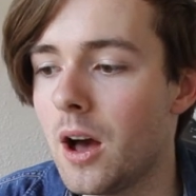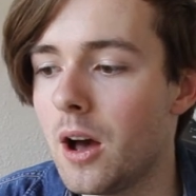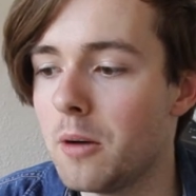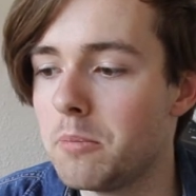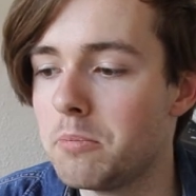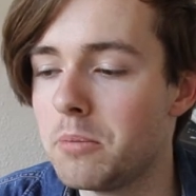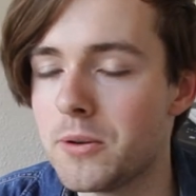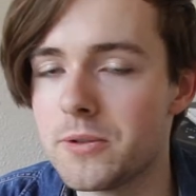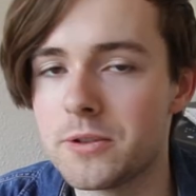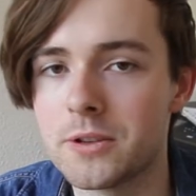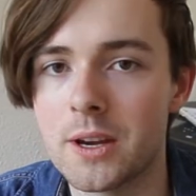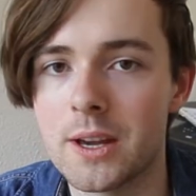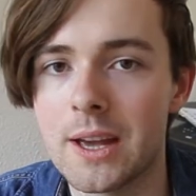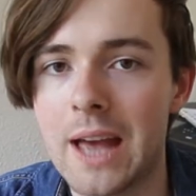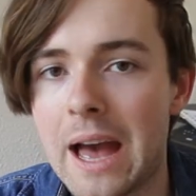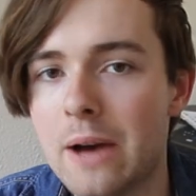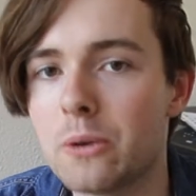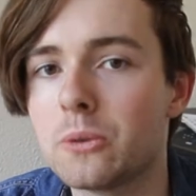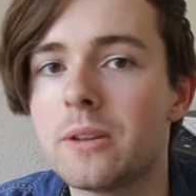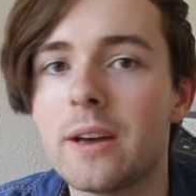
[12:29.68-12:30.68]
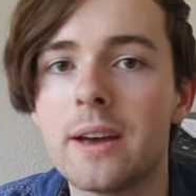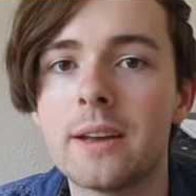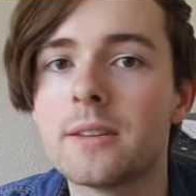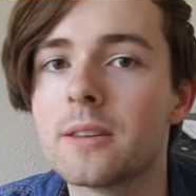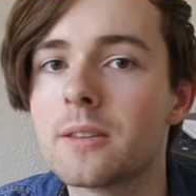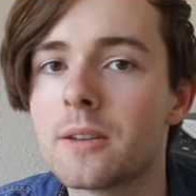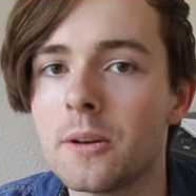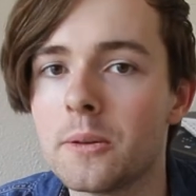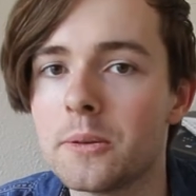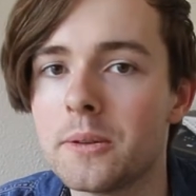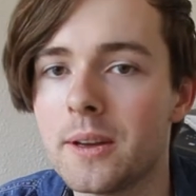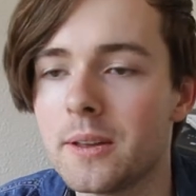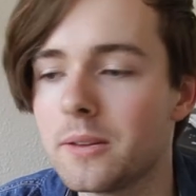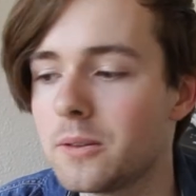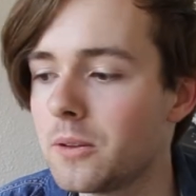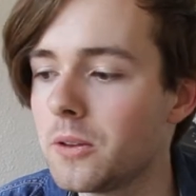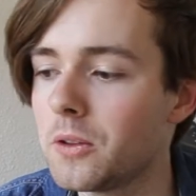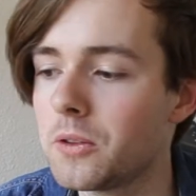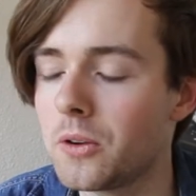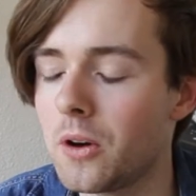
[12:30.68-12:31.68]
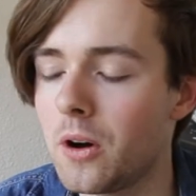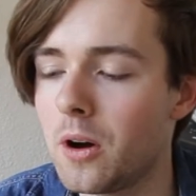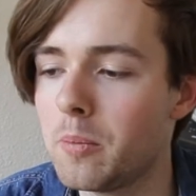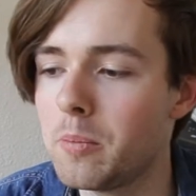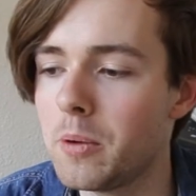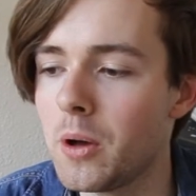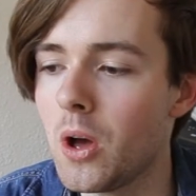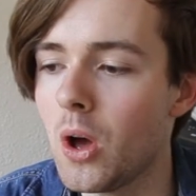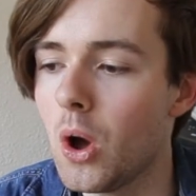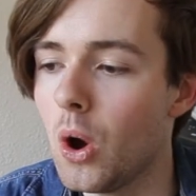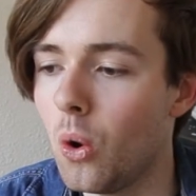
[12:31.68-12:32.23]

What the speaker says: pushing outdated content to the top,